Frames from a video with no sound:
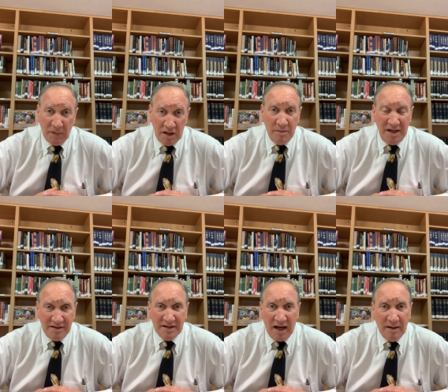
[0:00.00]
In the
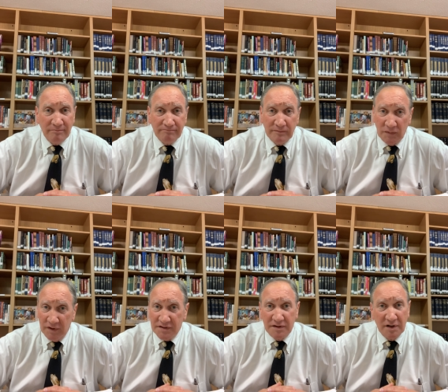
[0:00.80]
meantime,
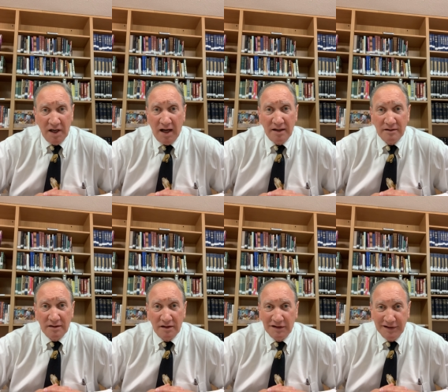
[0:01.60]
listen to God,
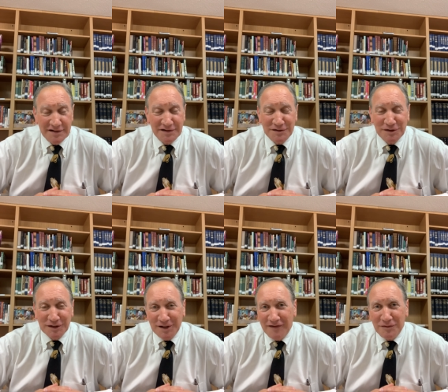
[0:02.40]
listen to
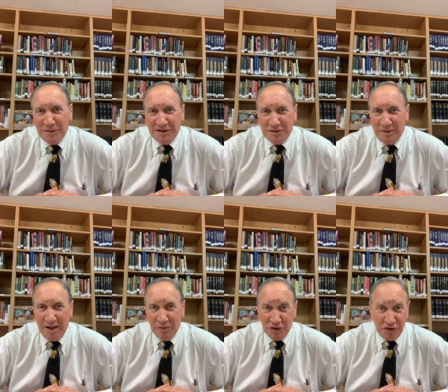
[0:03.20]
the government to be
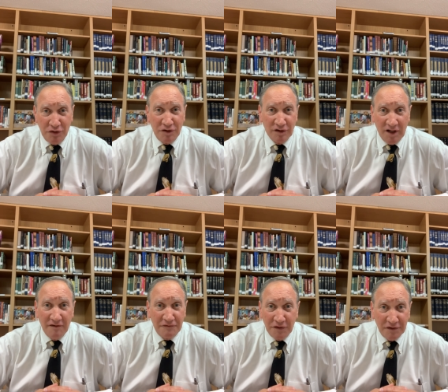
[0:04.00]
able to show your
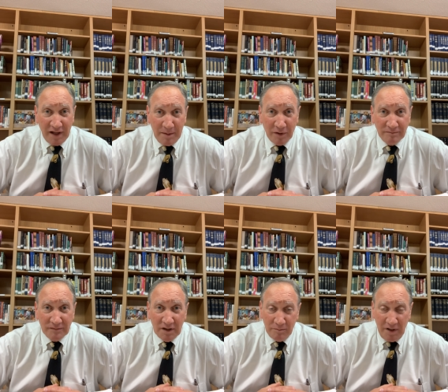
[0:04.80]
love for your neighbor,
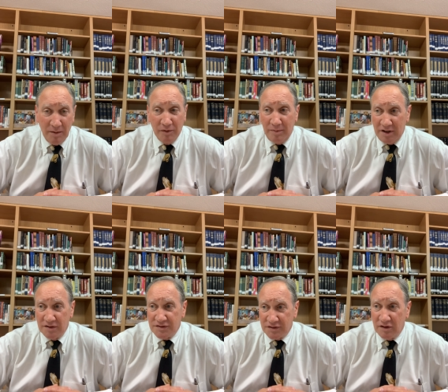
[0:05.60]
be able to be
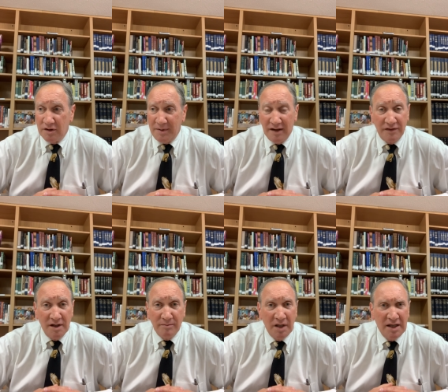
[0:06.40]
concerned about
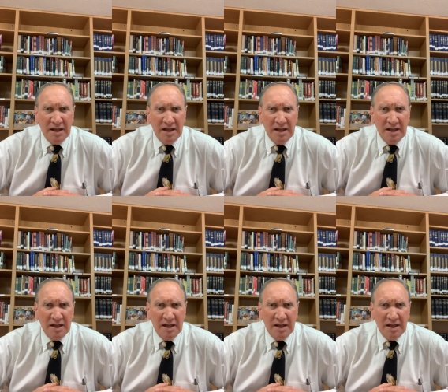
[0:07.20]
them.